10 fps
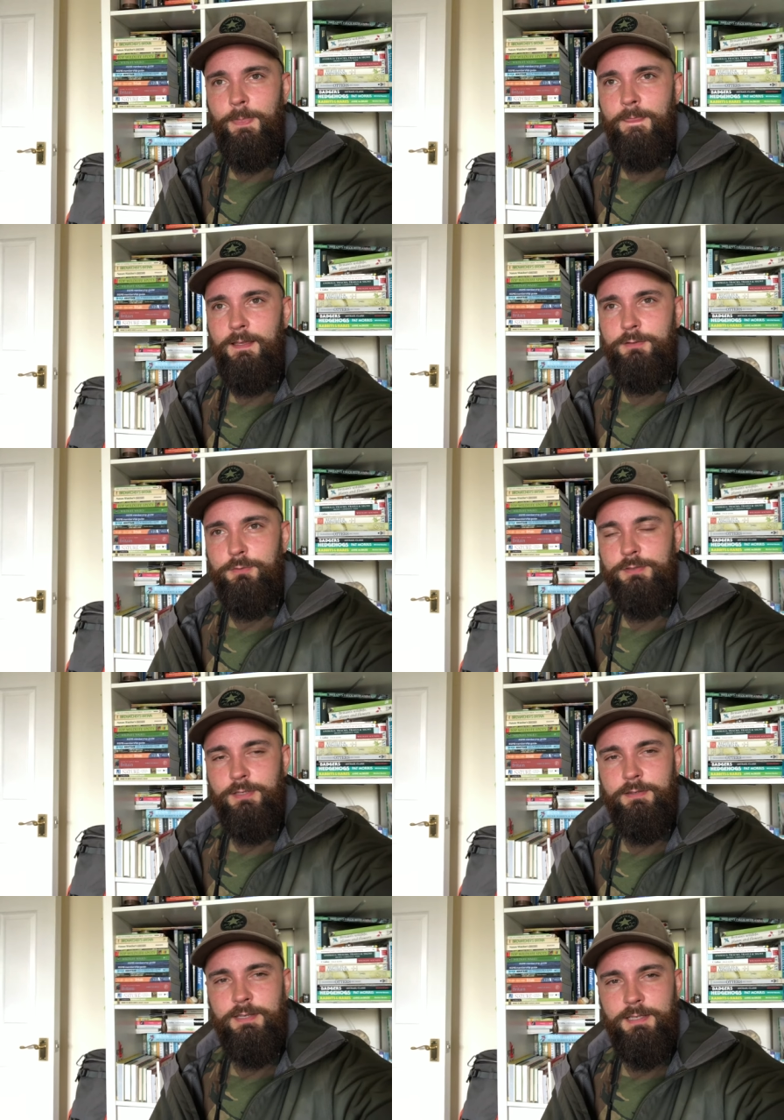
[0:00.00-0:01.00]
and
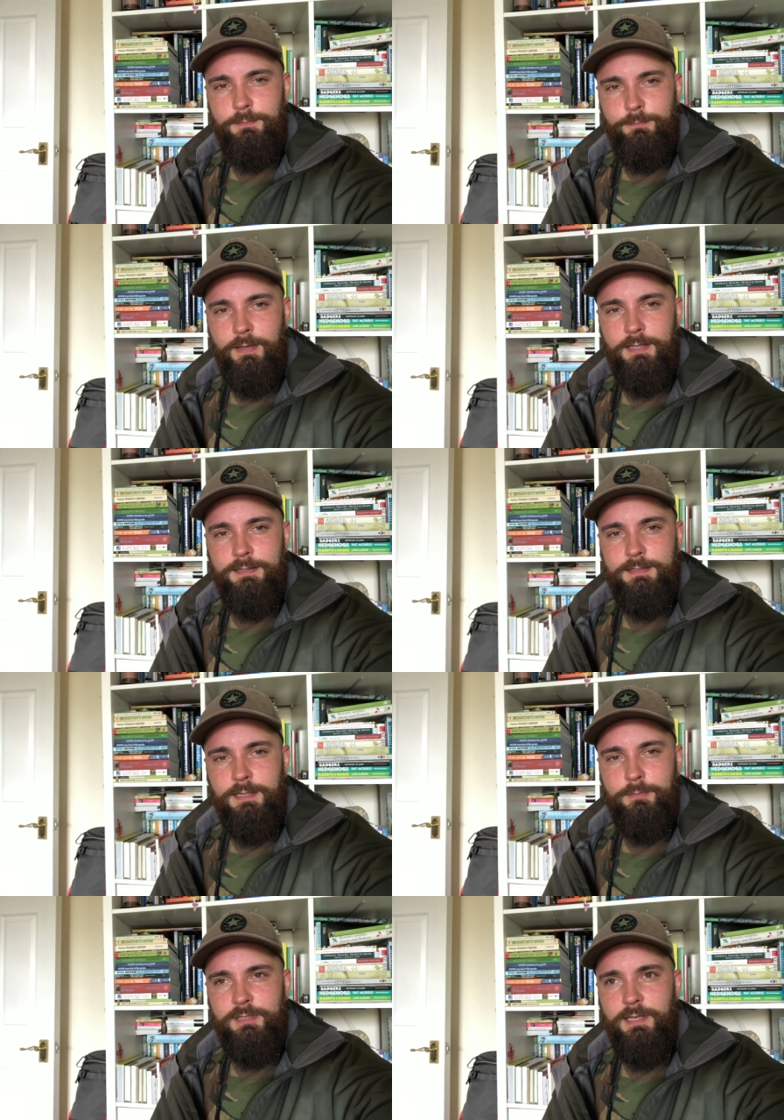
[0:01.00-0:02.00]
also the Banded
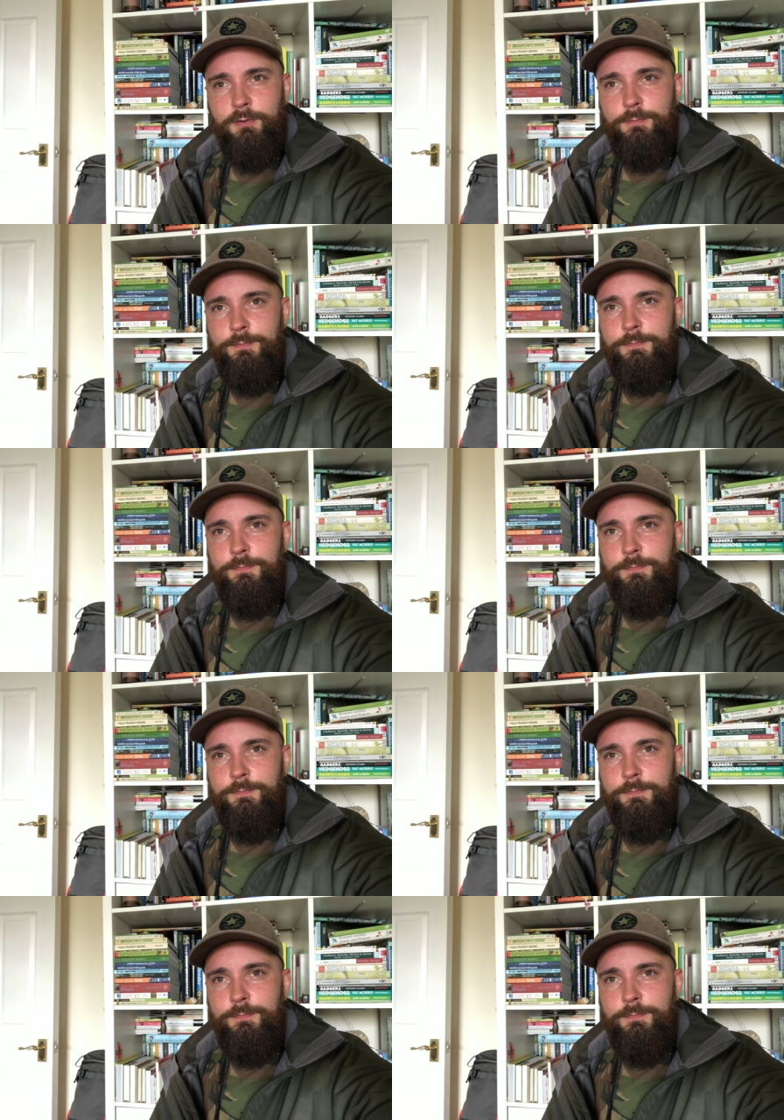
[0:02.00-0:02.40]
Demoiselle.